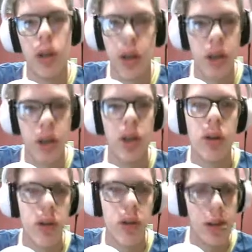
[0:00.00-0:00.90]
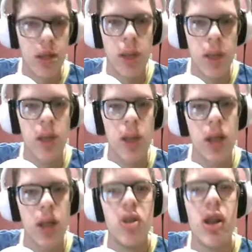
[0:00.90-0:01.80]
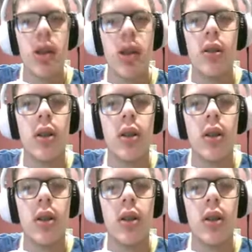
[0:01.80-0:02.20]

there you go. You get Steam, you get DJL.